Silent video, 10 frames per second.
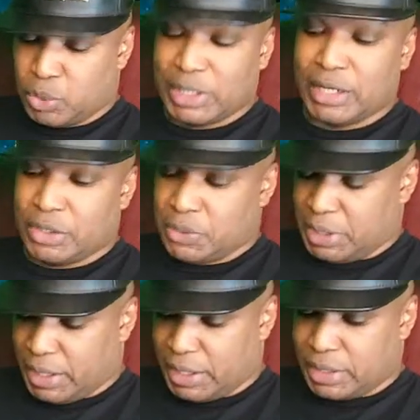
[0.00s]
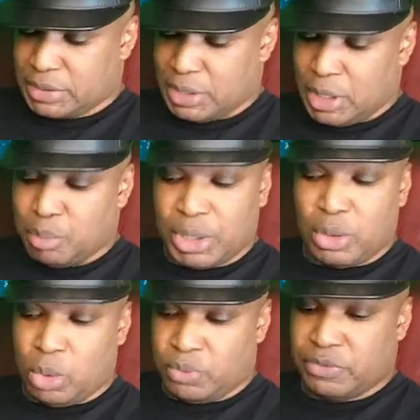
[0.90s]
Well, I know it has, but
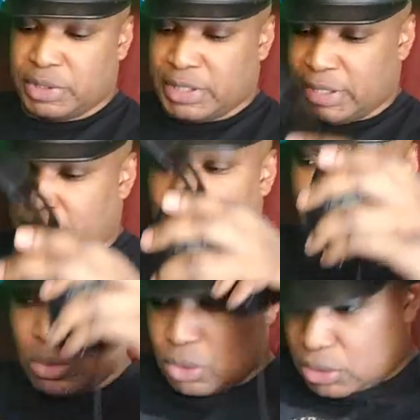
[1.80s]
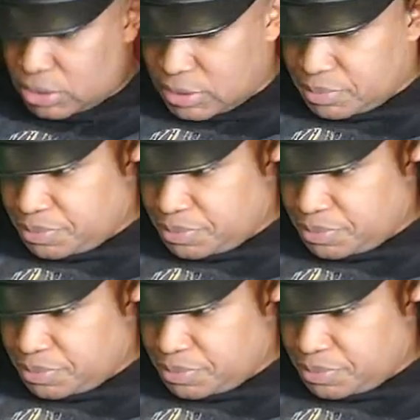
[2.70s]
hopefully it holds.